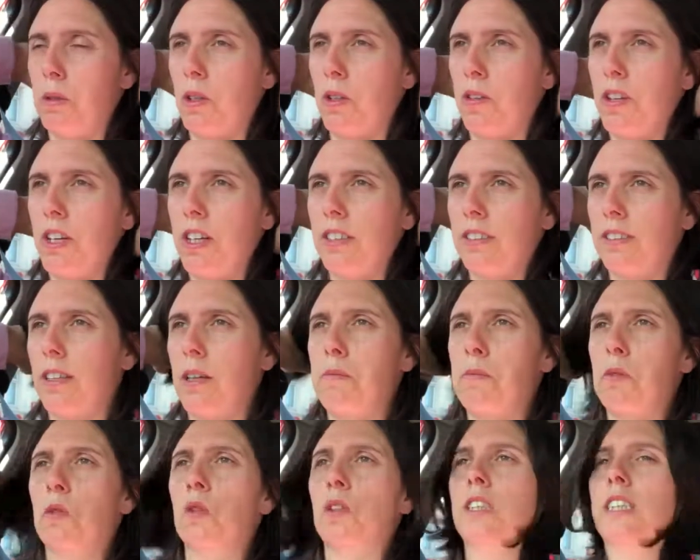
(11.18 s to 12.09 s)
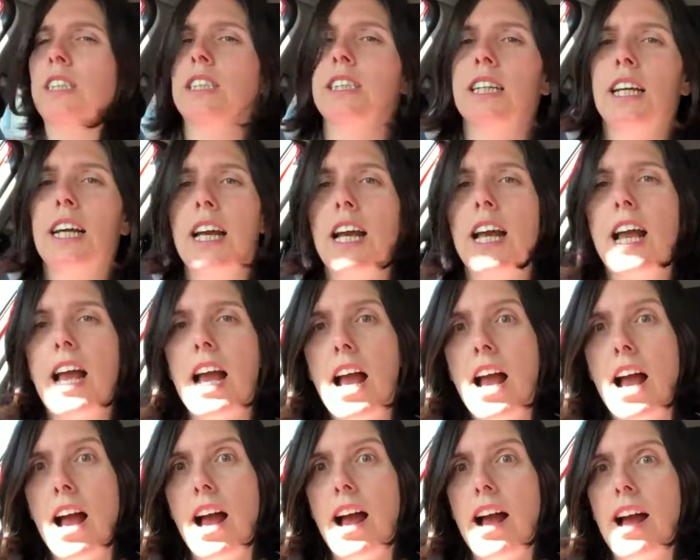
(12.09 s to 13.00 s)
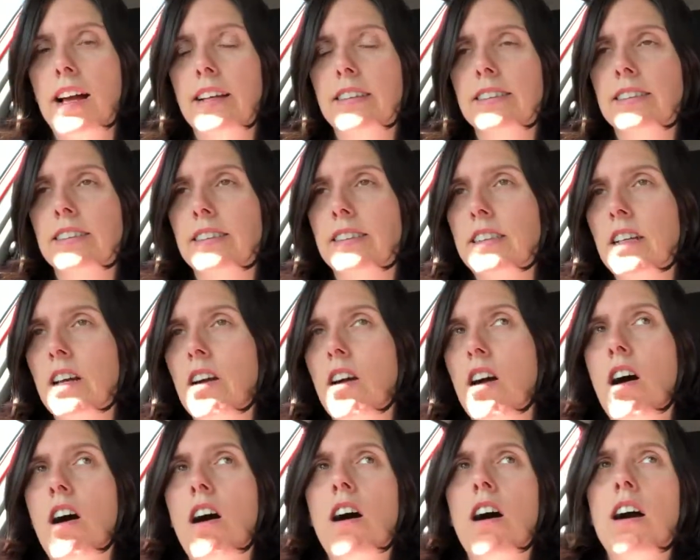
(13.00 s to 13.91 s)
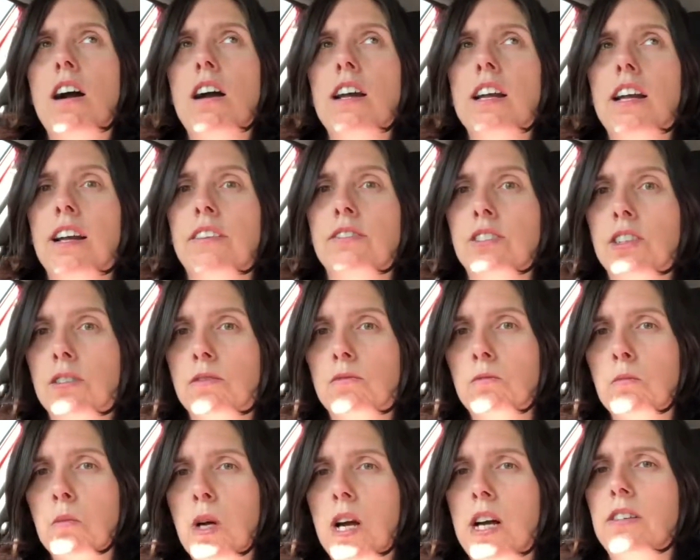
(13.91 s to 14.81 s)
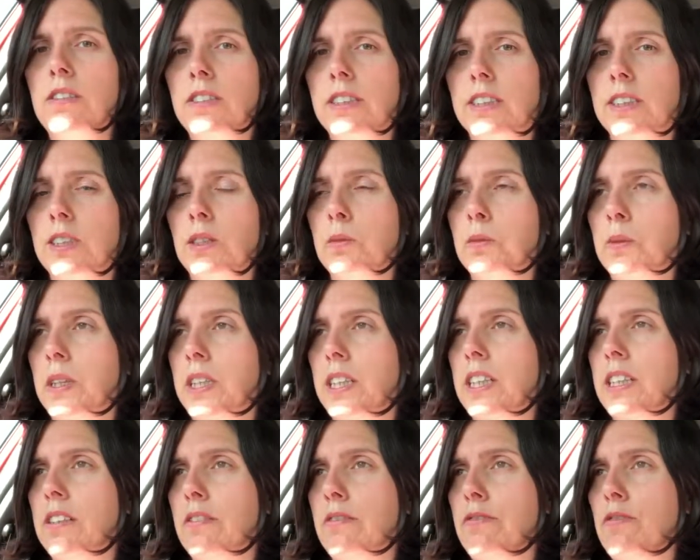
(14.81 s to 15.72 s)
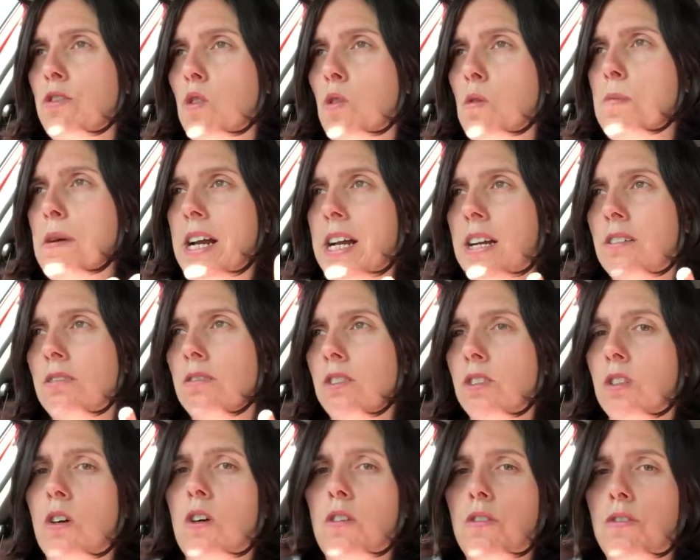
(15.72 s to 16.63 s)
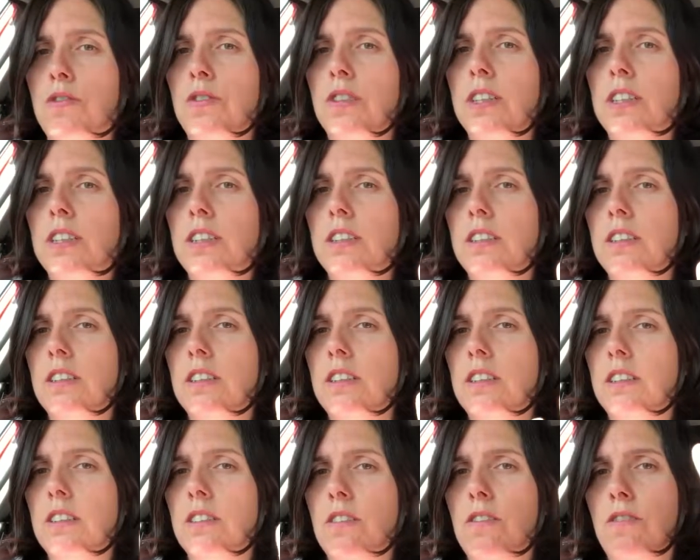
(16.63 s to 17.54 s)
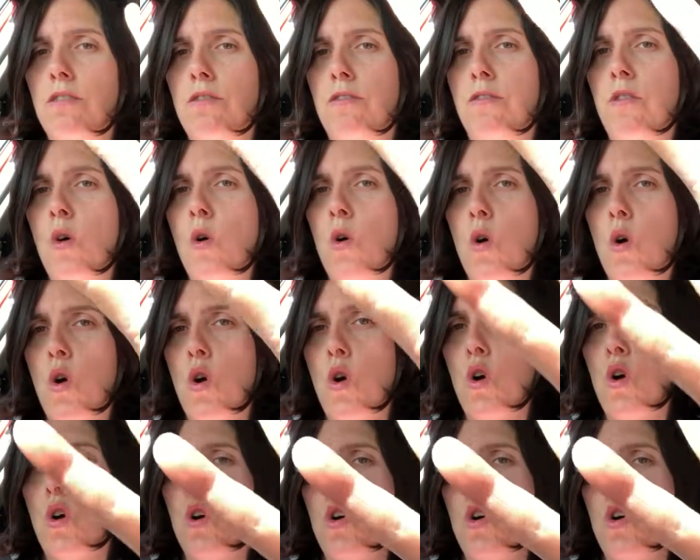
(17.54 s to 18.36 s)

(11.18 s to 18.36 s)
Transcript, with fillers: on a Thursday morning. And I have done well this week, four pounds off. Four.